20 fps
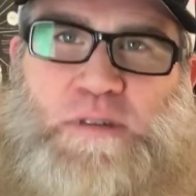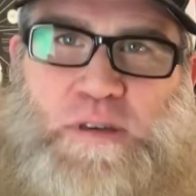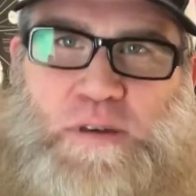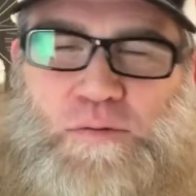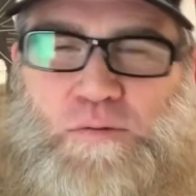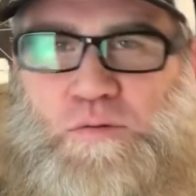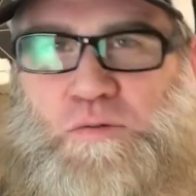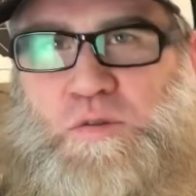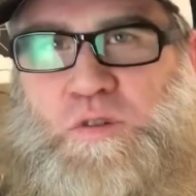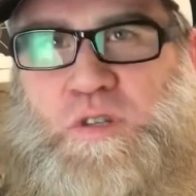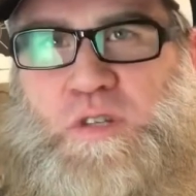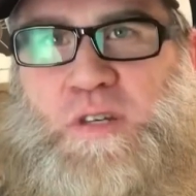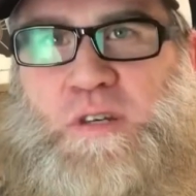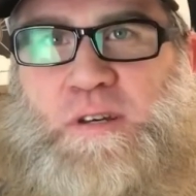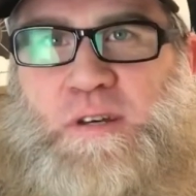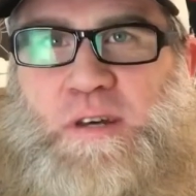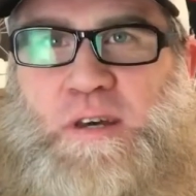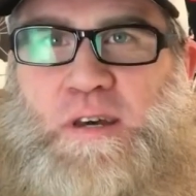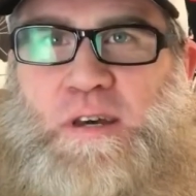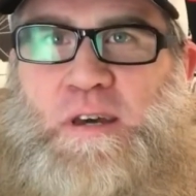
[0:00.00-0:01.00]
IBUs,
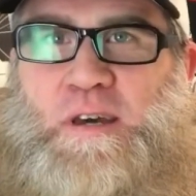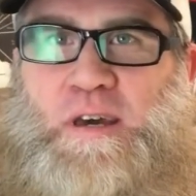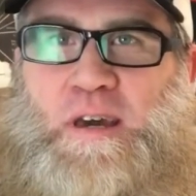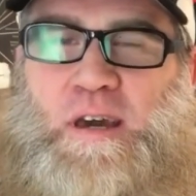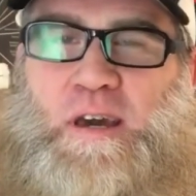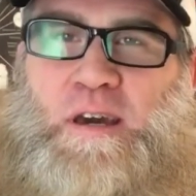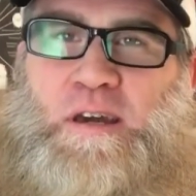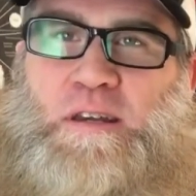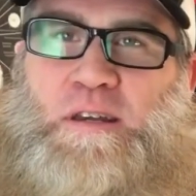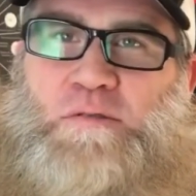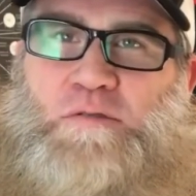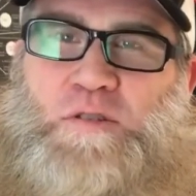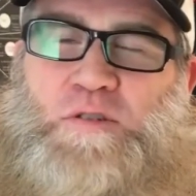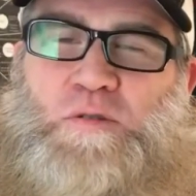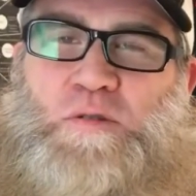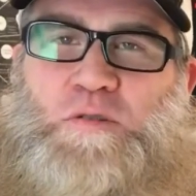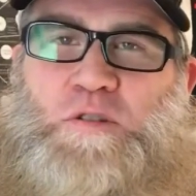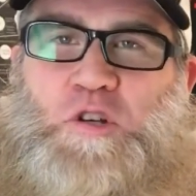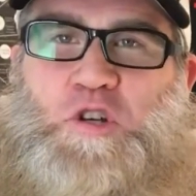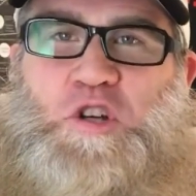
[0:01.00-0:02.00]
and I was
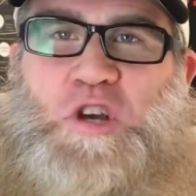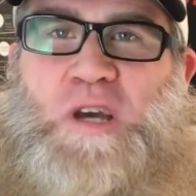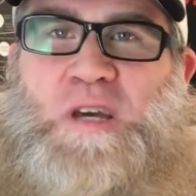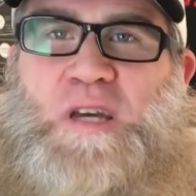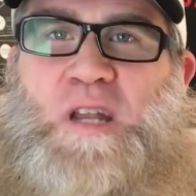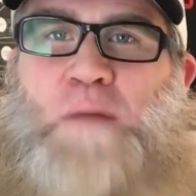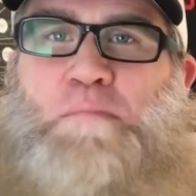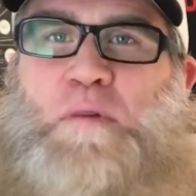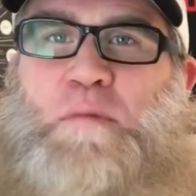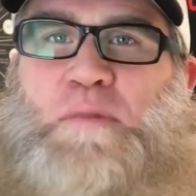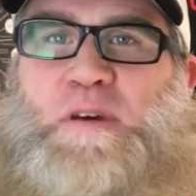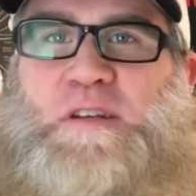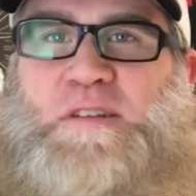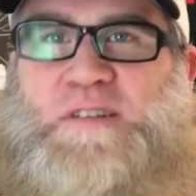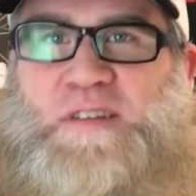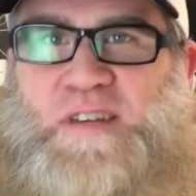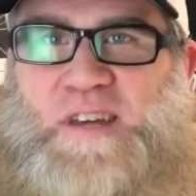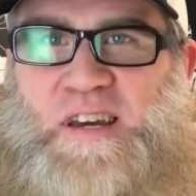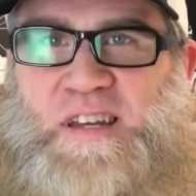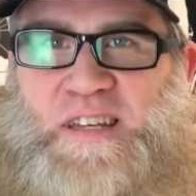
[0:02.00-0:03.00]
told to shake it up a bit
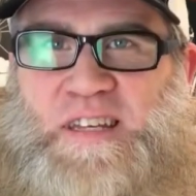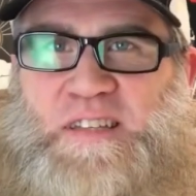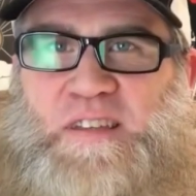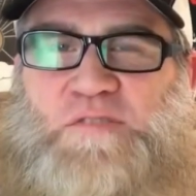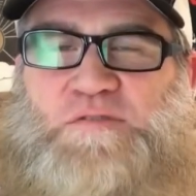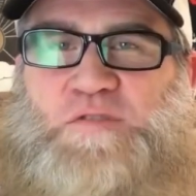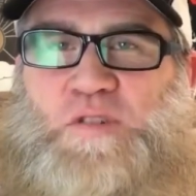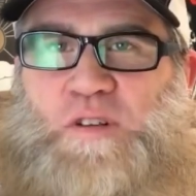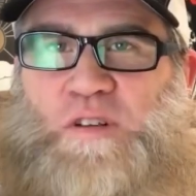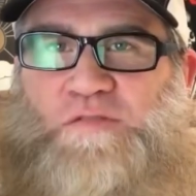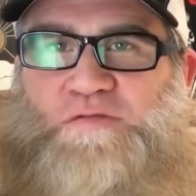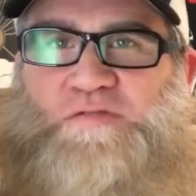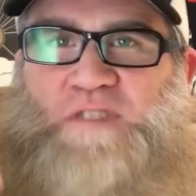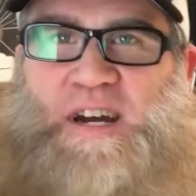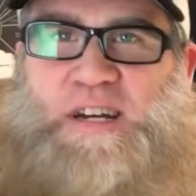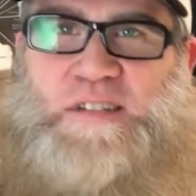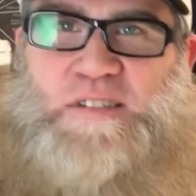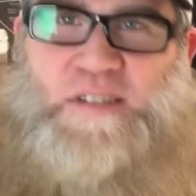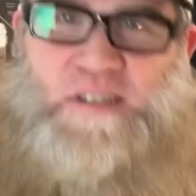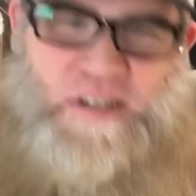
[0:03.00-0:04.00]
to kind of get the full
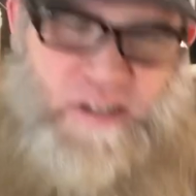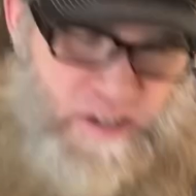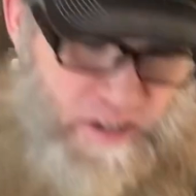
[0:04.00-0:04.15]
effect.